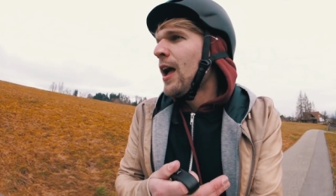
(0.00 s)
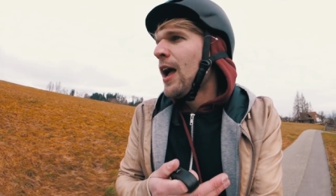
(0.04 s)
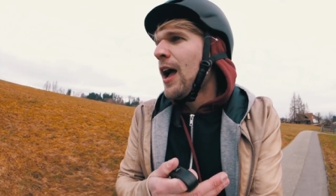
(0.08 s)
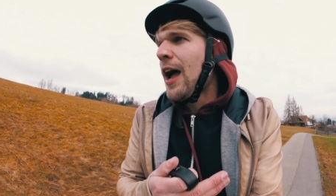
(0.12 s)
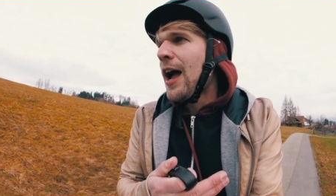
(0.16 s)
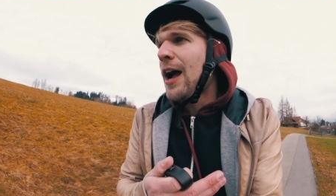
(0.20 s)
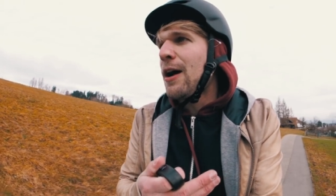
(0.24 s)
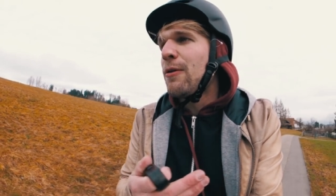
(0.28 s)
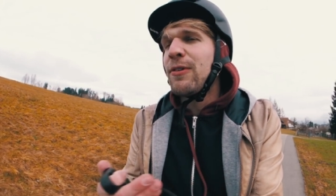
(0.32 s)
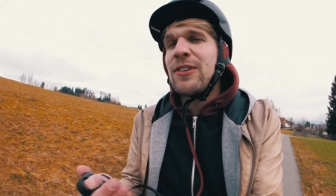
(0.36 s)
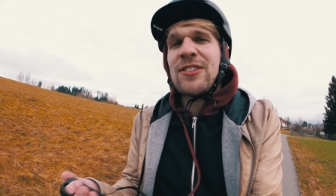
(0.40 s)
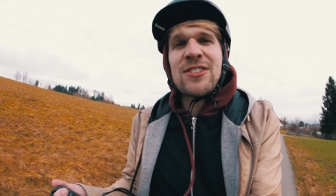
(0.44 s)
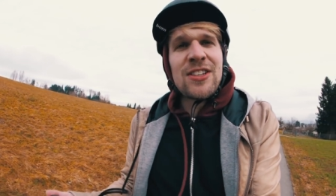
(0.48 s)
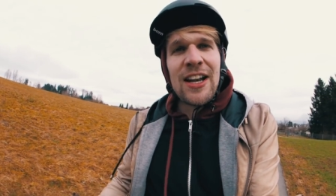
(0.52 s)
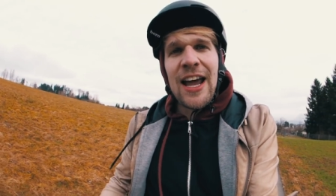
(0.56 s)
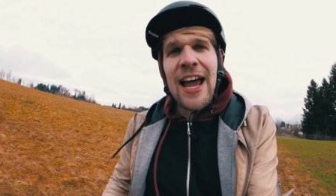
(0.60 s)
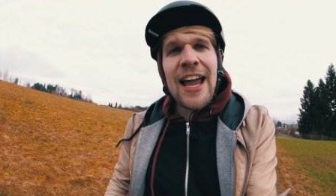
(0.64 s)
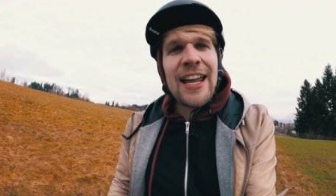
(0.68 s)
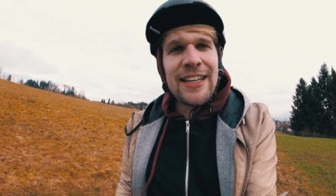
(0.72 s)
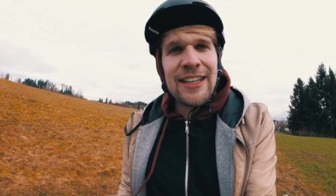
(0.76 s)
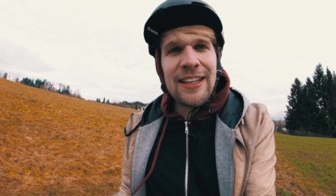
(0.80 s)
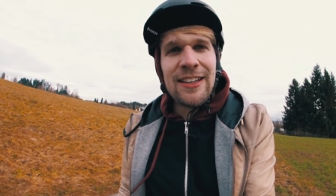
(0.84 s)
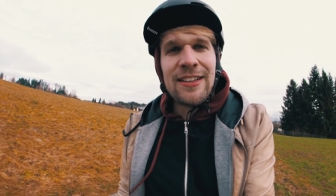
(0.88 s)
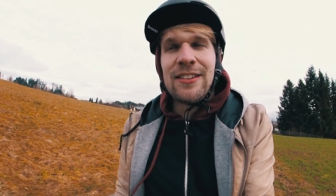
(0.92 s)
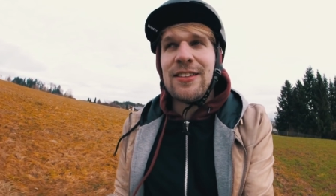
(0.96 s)
I was
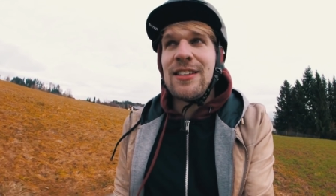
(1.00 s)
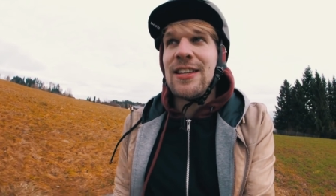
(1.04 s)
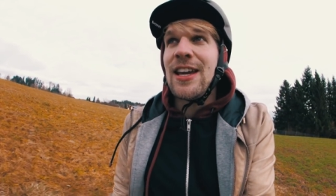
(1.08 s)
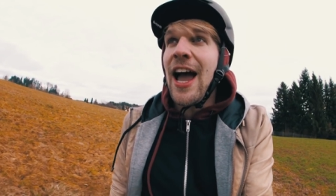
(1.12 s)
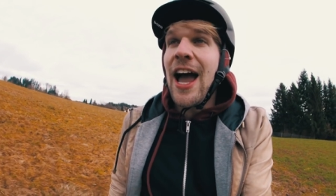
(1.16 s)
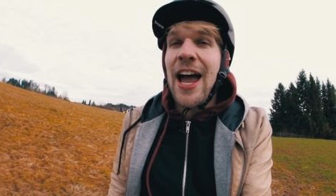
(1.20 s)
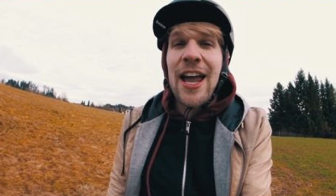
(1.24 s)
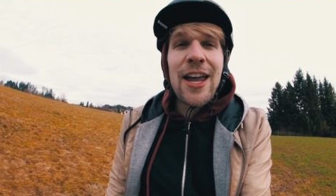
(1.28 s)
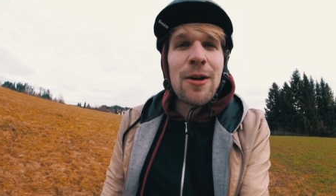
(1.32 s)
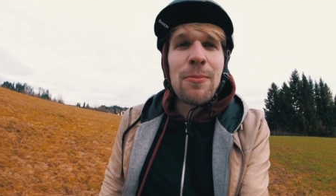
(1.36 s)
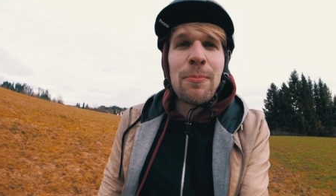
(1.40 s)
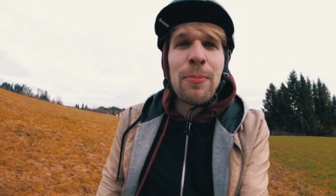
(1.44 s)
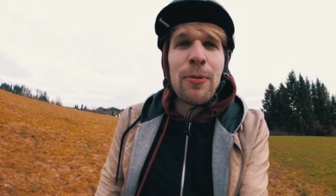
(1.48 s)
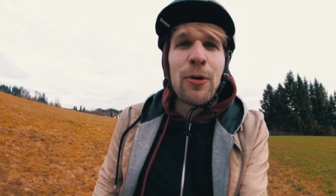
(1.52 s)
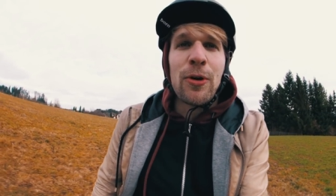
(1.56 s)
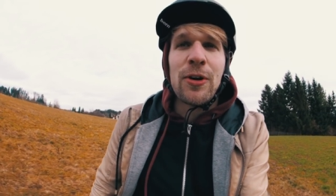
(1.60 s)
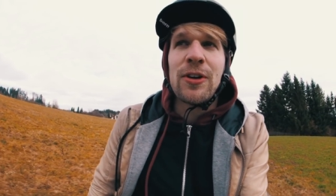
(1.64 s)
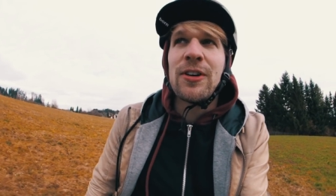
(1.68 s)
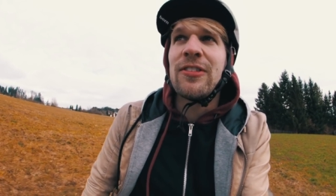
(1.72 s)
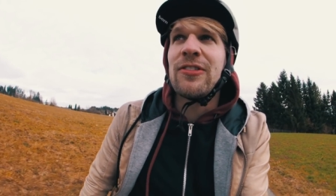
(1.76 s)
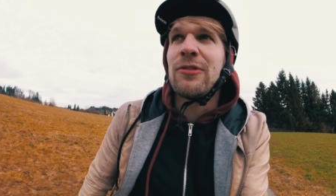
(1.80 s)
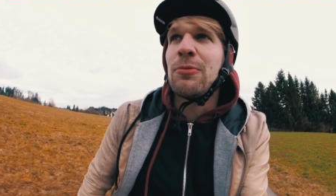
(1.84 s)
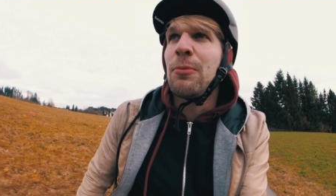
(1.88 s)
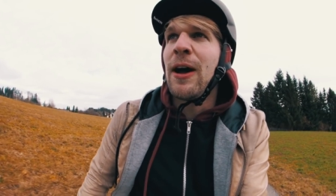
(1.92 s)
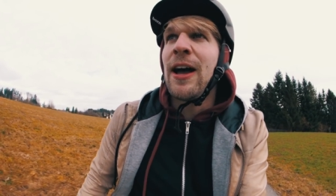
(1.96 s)
liking the iron
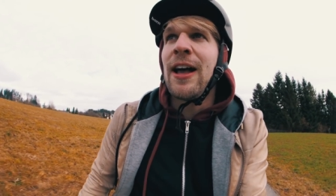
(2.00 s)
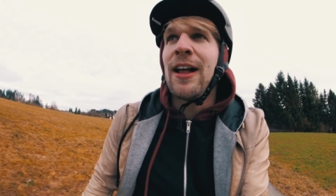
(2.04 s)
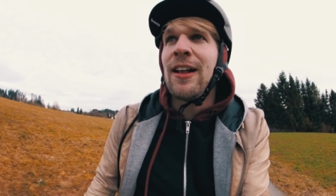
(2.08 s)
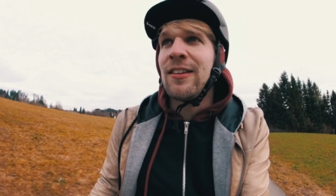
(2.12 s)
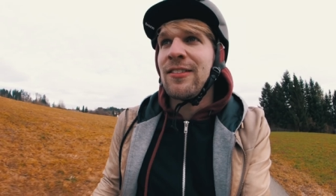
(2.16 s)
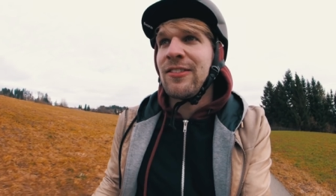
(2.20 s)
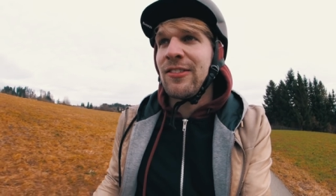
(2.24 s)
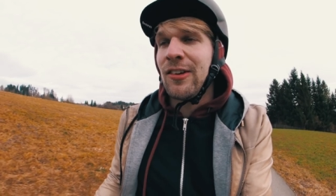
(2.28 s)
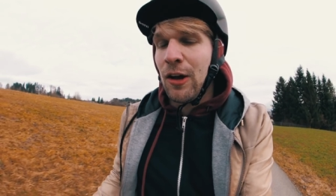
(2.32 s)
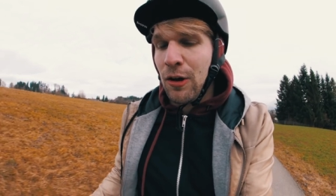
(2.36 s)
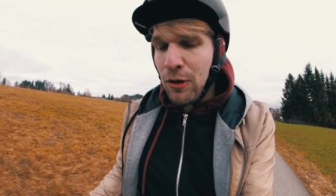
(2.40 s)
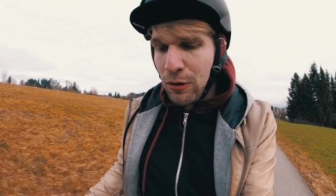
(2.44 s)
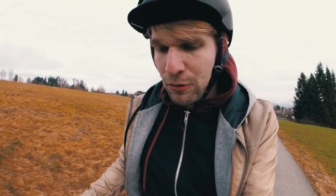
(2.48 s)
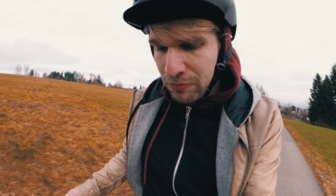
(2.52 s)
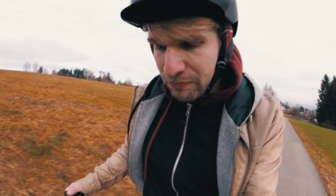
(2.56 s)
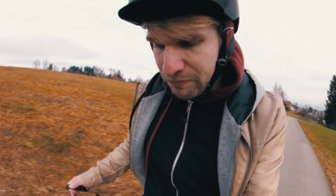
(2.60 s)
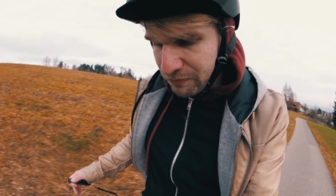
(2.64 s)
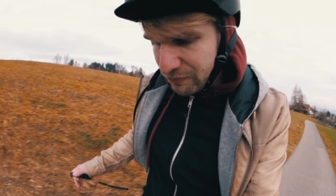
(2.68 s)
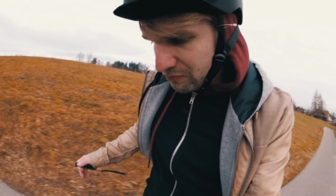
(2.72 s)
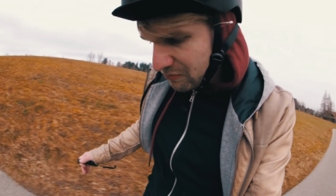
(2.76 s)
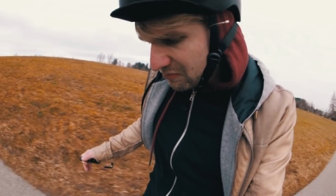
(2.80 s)
board as well, so